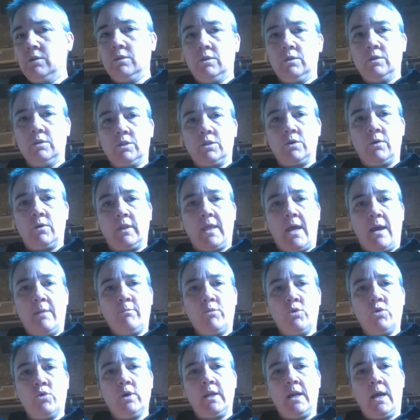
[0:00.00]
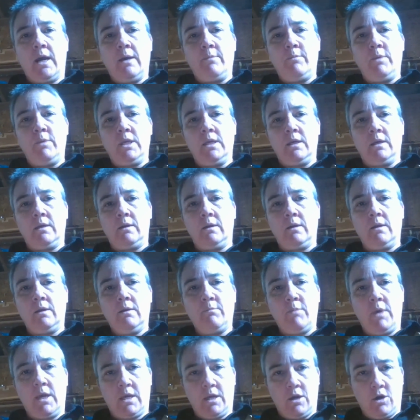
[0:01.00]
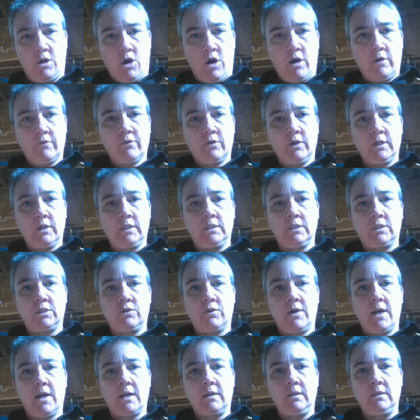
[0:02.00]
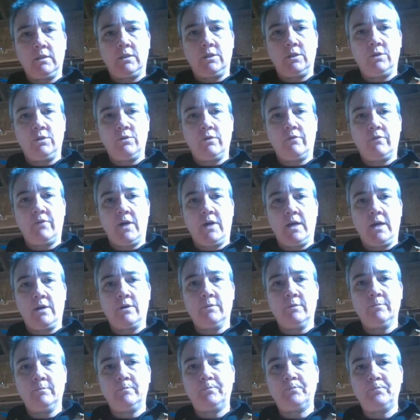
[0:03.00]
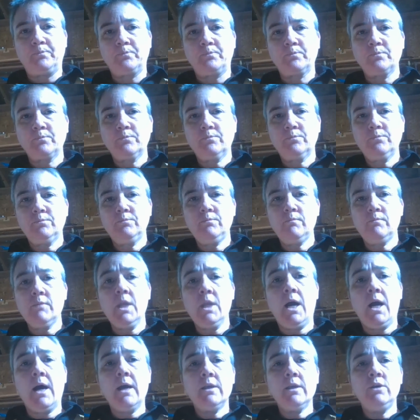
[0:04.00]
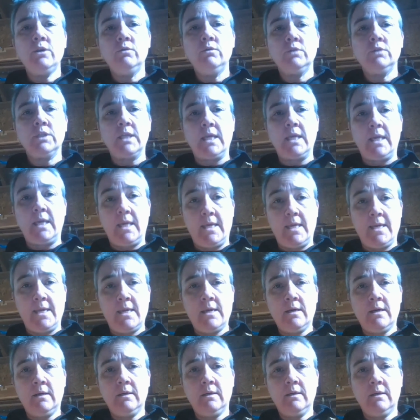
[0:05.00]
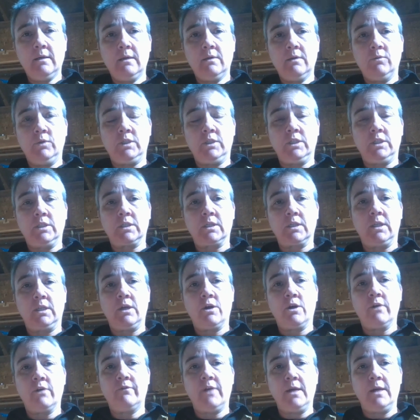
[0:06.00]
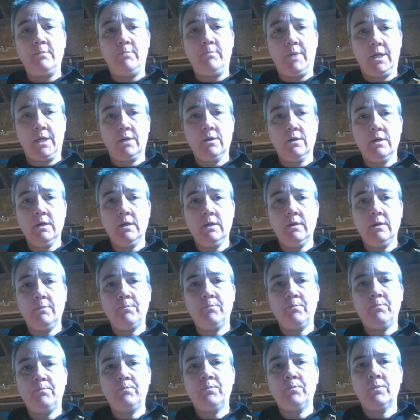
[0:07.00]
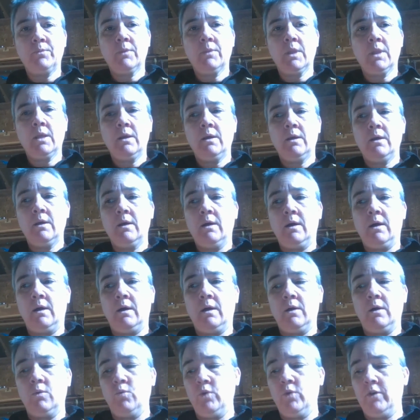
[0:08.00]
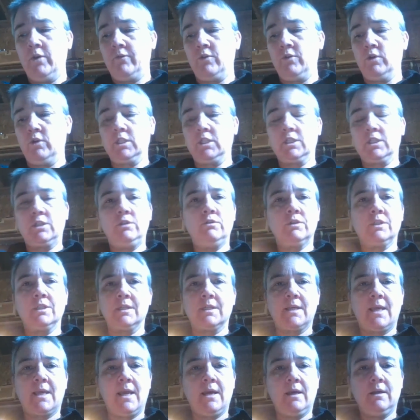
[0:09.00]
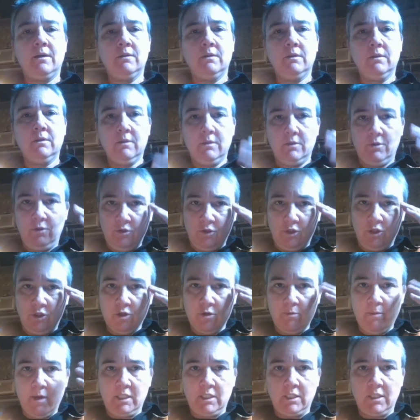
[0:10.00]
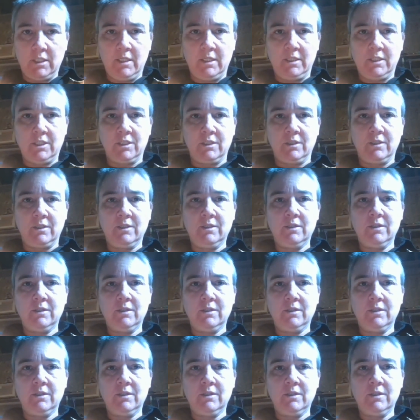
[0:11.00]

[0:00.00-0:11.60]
So at that point, I begin making offerings directly to the fire. I use ghee, which is clarified butter. If you're just using a candle, use your imagination.